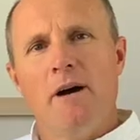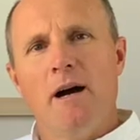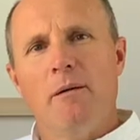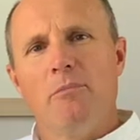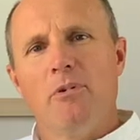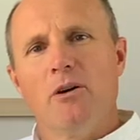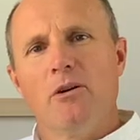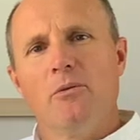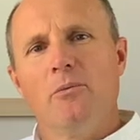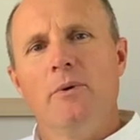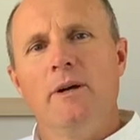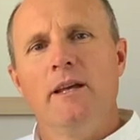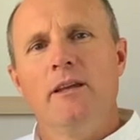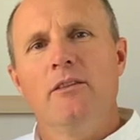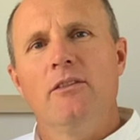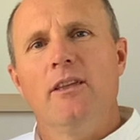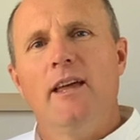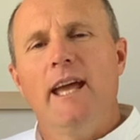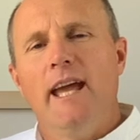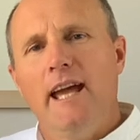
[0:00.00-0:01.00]
up
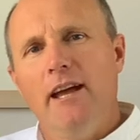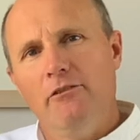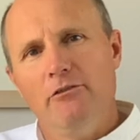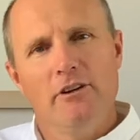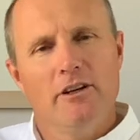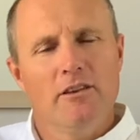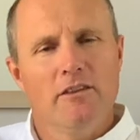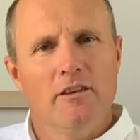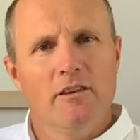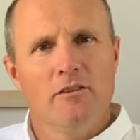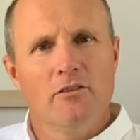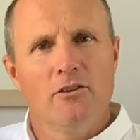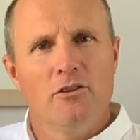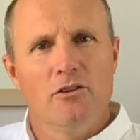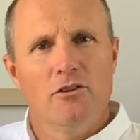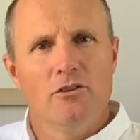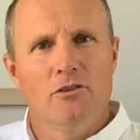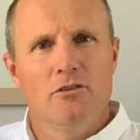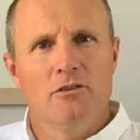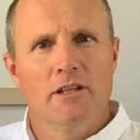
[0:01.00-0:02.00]
with everything that
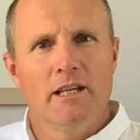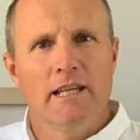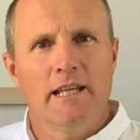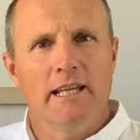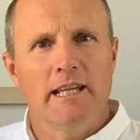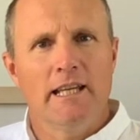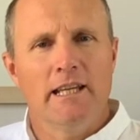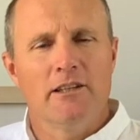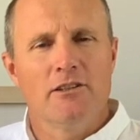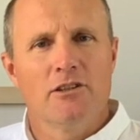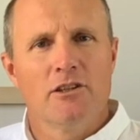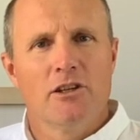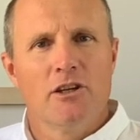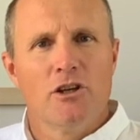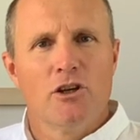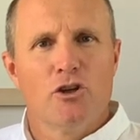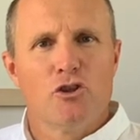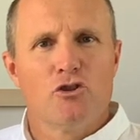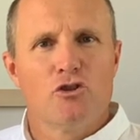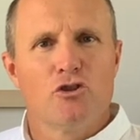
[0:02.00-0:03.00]
you need
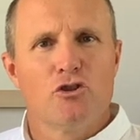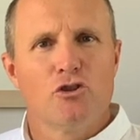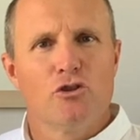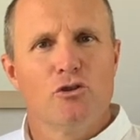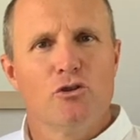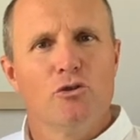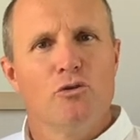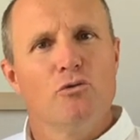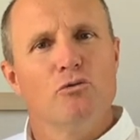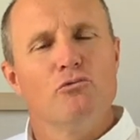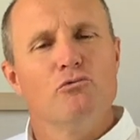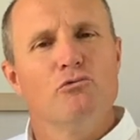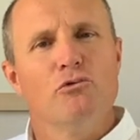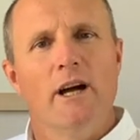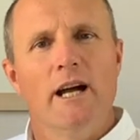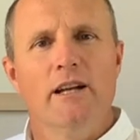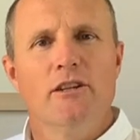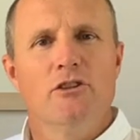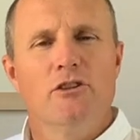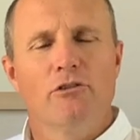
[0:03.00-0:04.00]
to
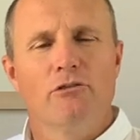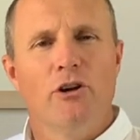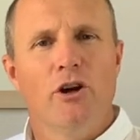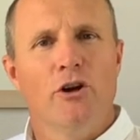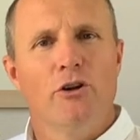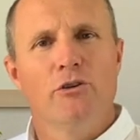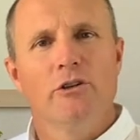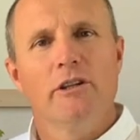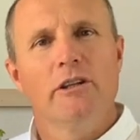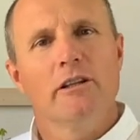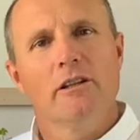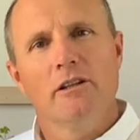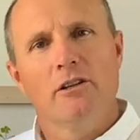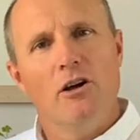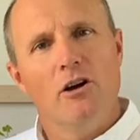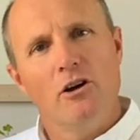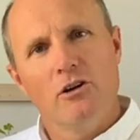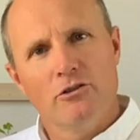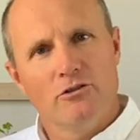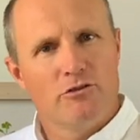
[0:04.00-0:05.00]
run your own little
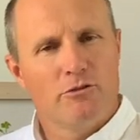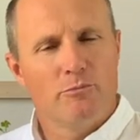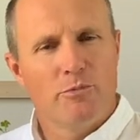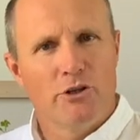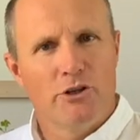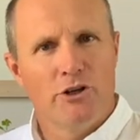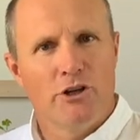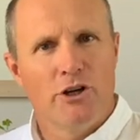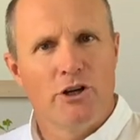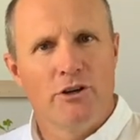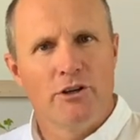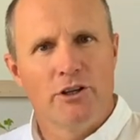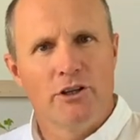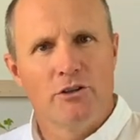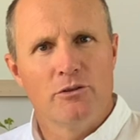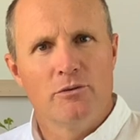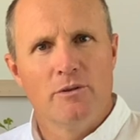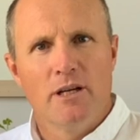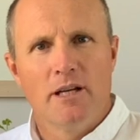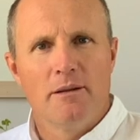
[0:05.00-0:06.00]

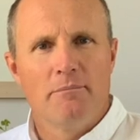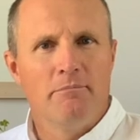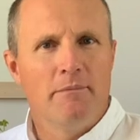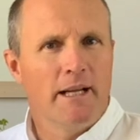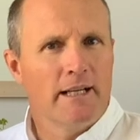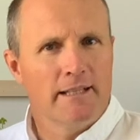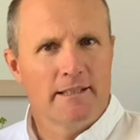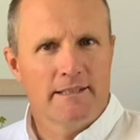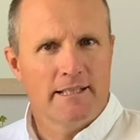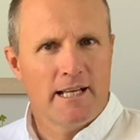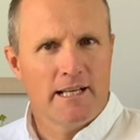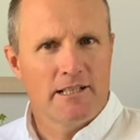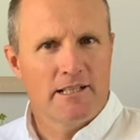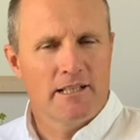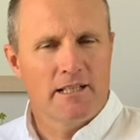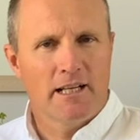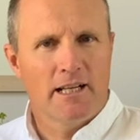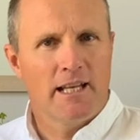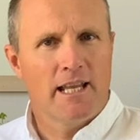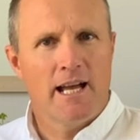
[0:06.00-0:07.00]
entrepreneurial
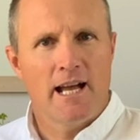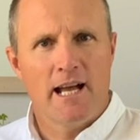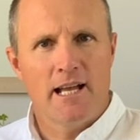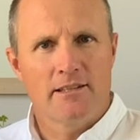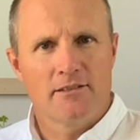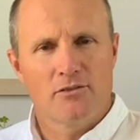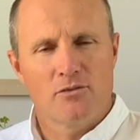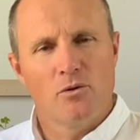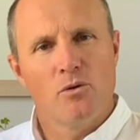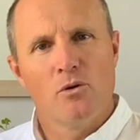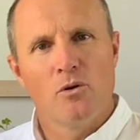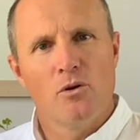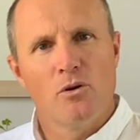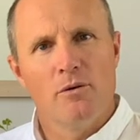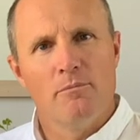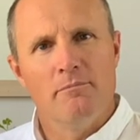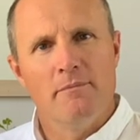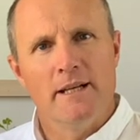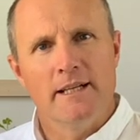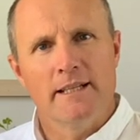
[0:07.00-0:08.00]
meditation class or
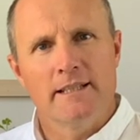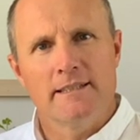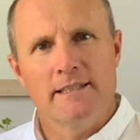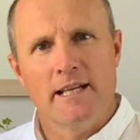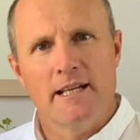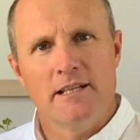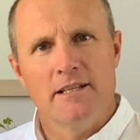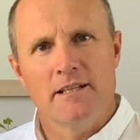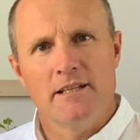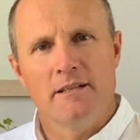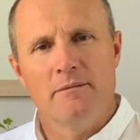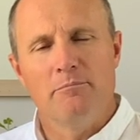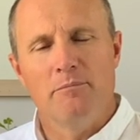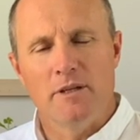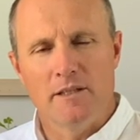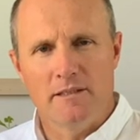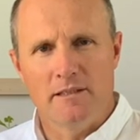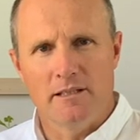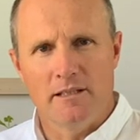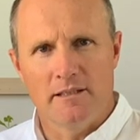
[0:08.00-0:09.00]
meditation
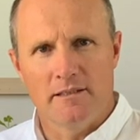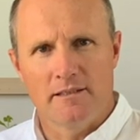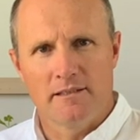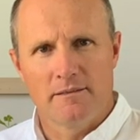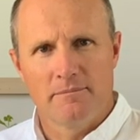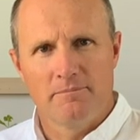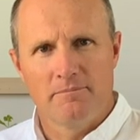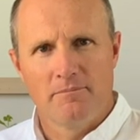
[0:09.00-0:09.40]
business.